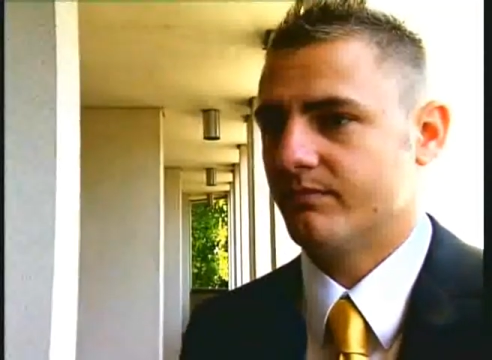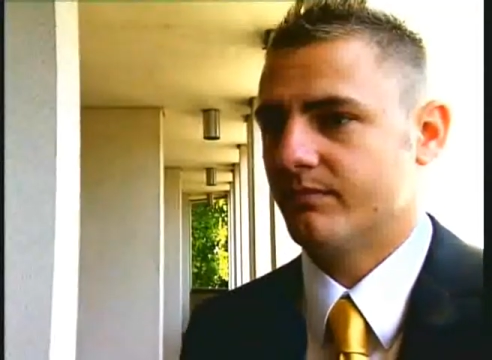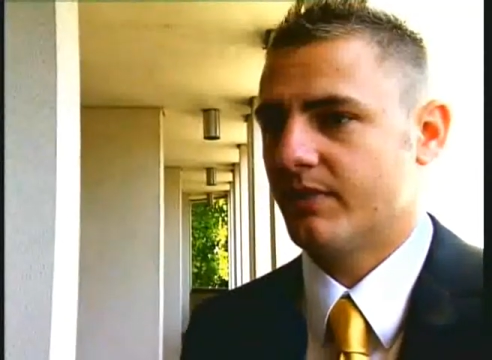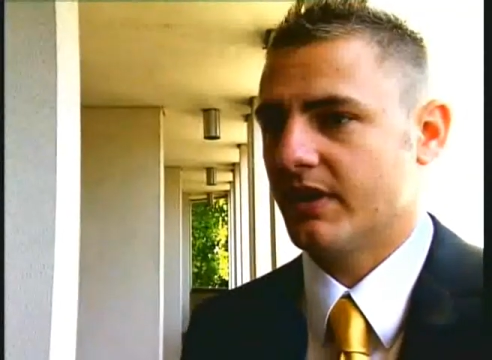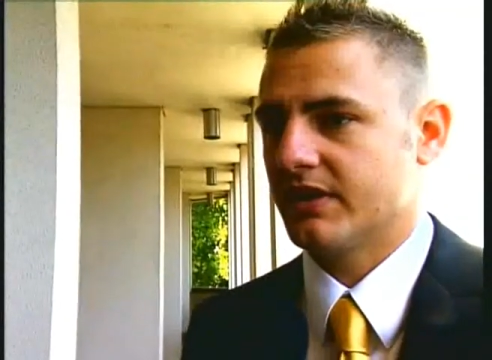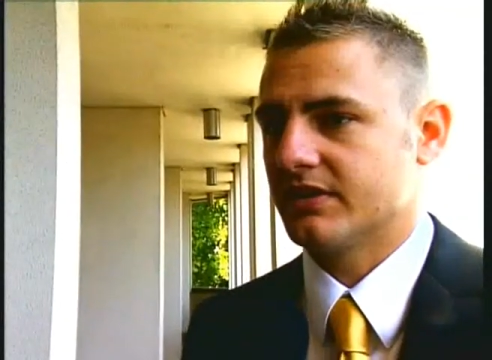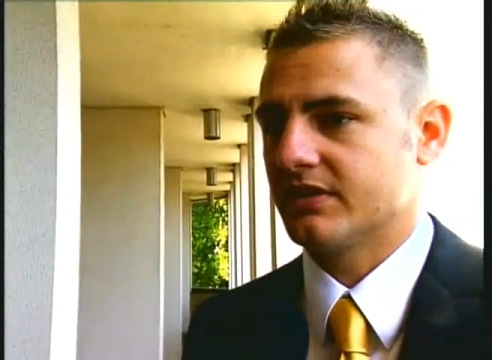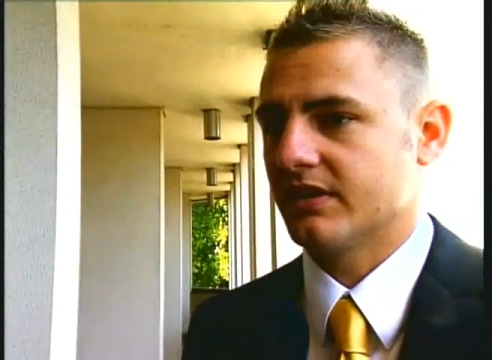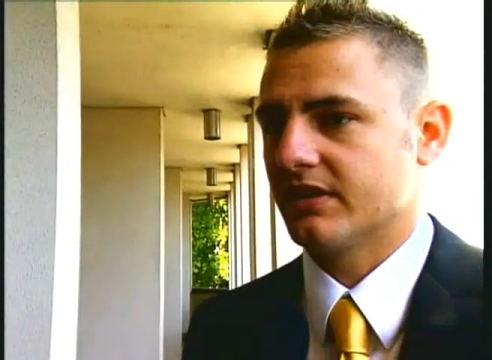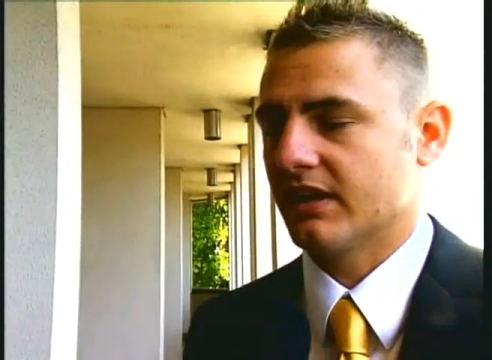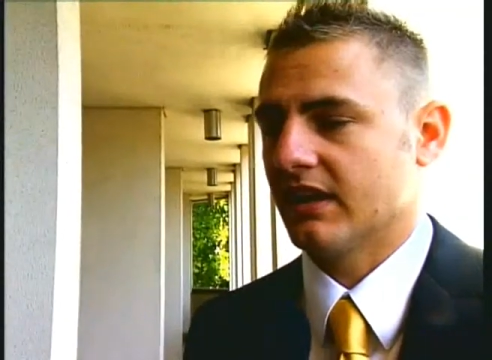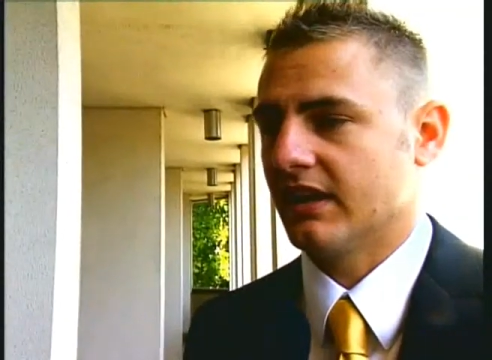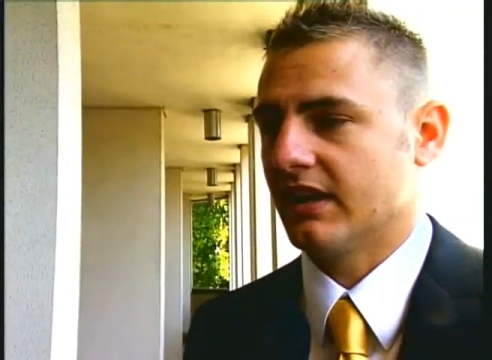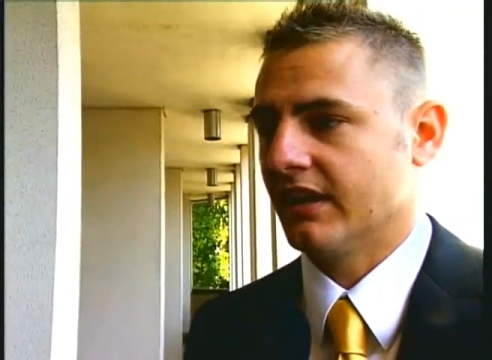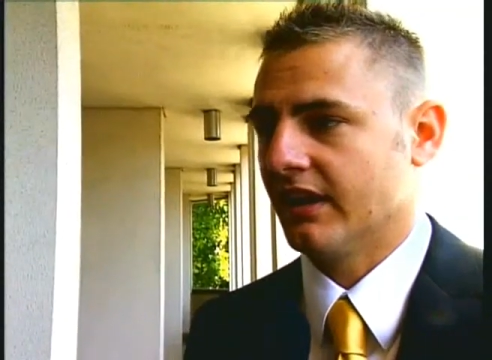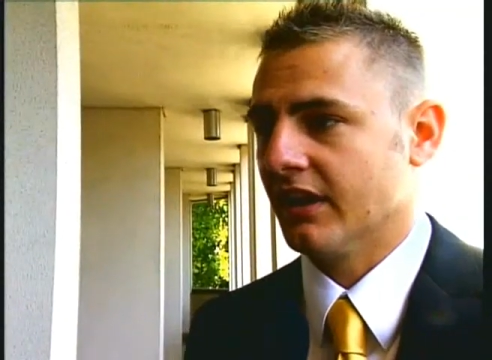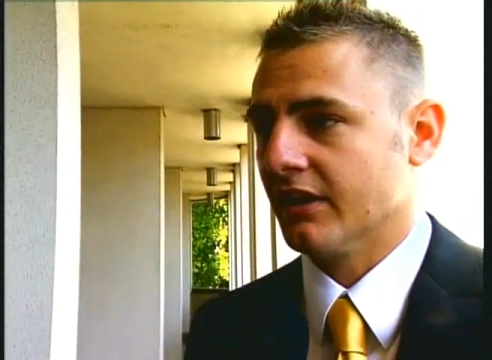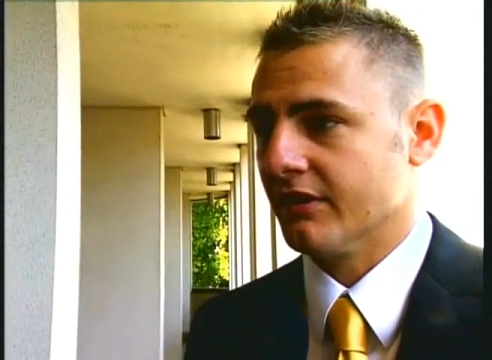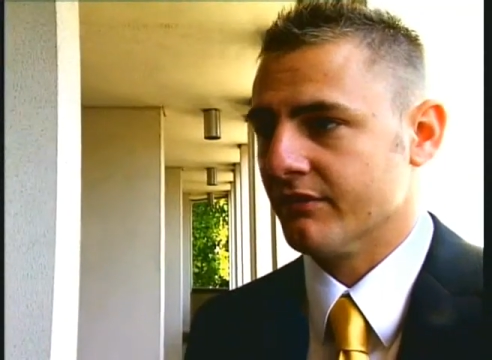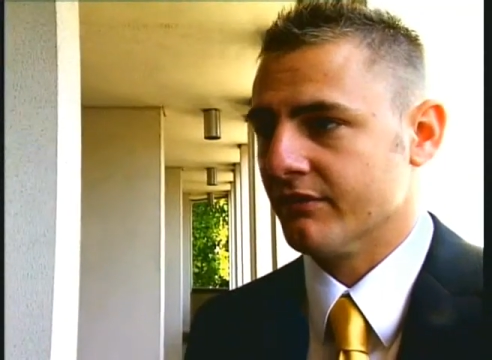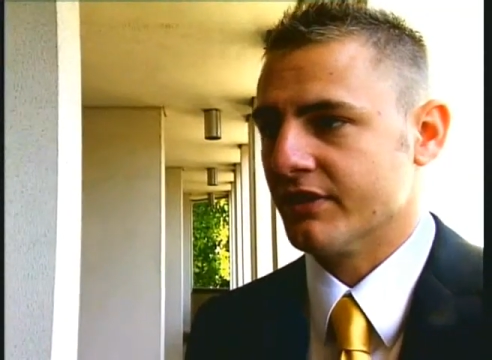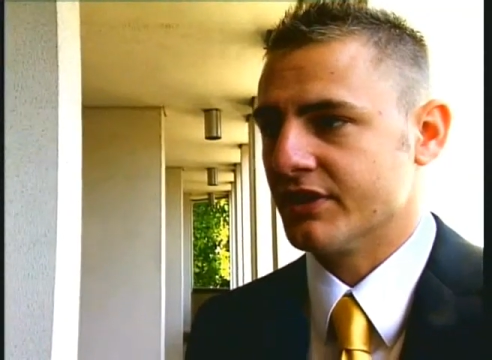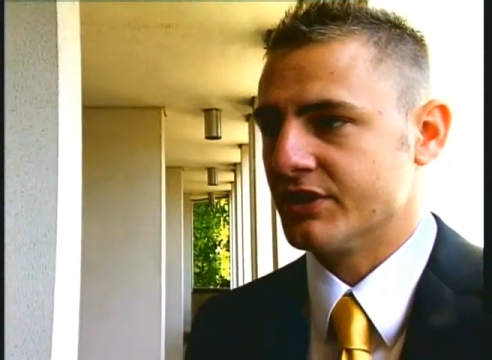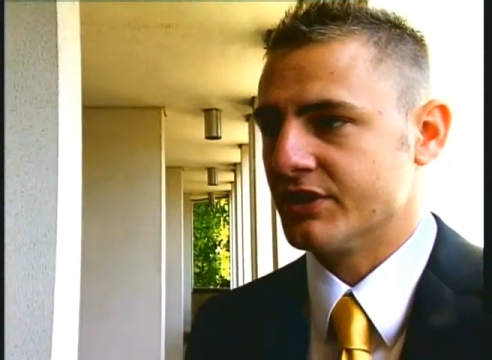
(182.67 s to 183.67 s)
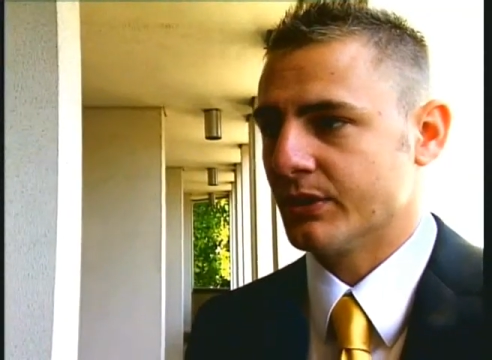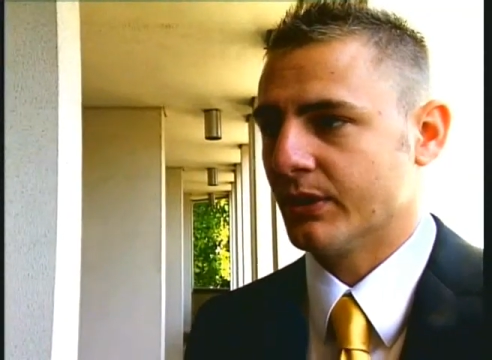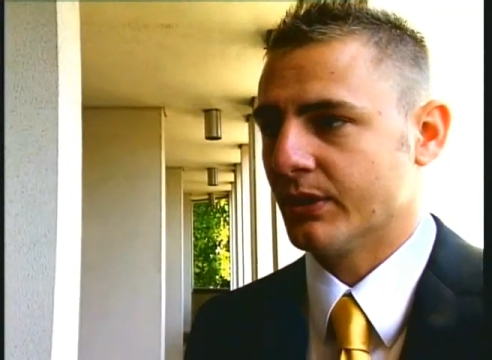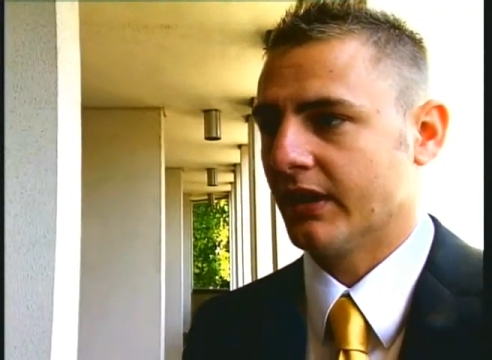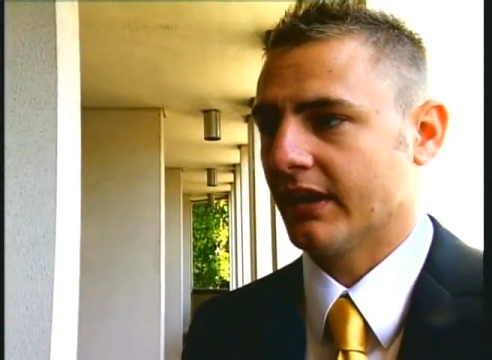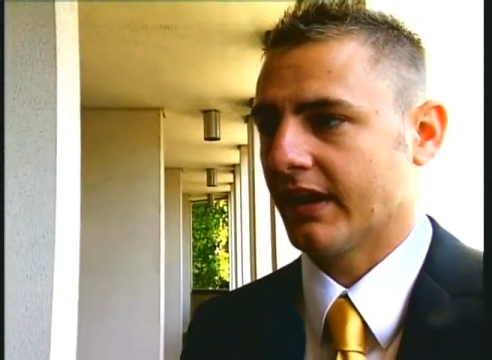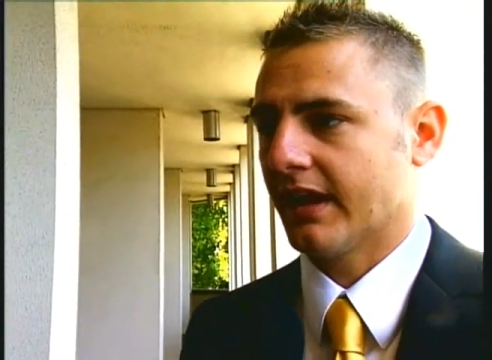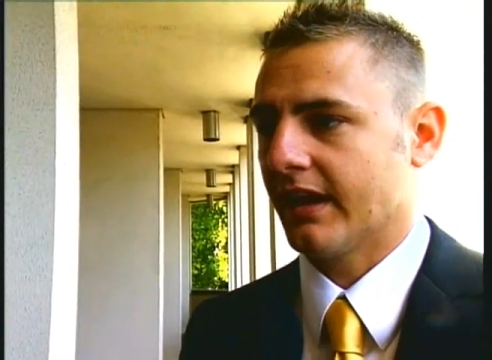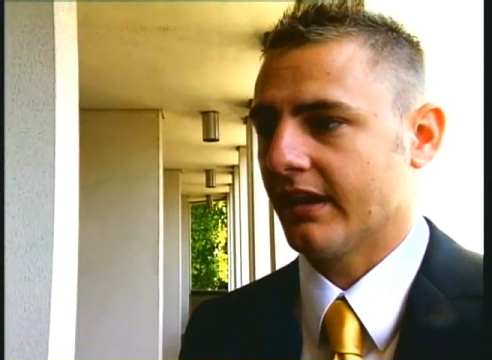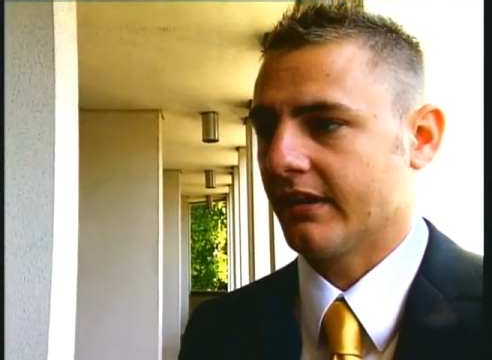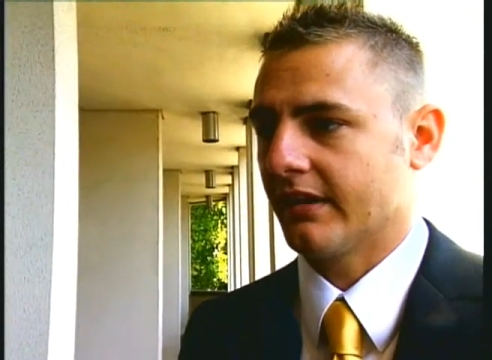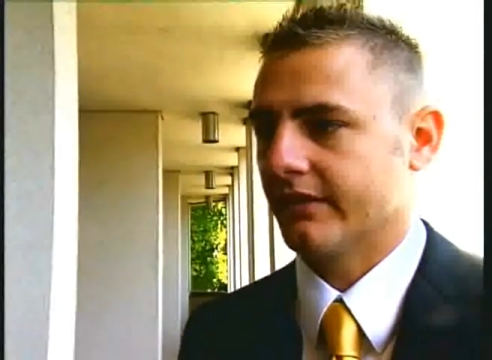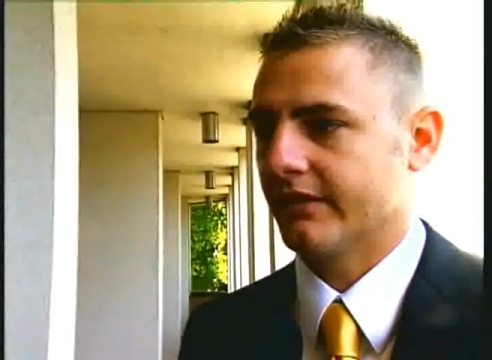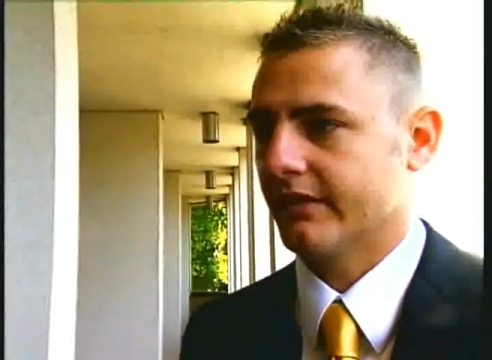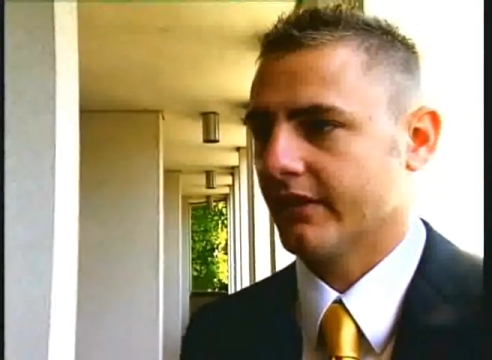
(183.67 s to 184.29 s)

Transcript: basically an individual again,